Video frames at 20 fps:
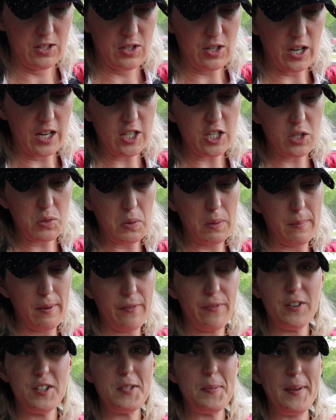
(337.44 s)
So I just won my
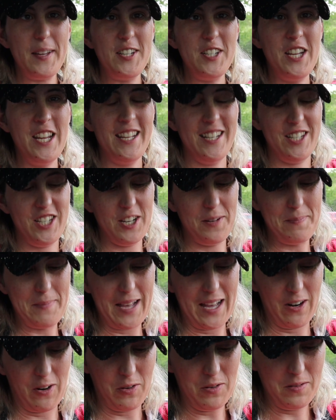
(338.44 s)
first spin gym
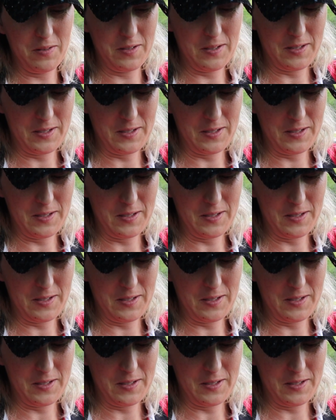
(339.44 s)
battle.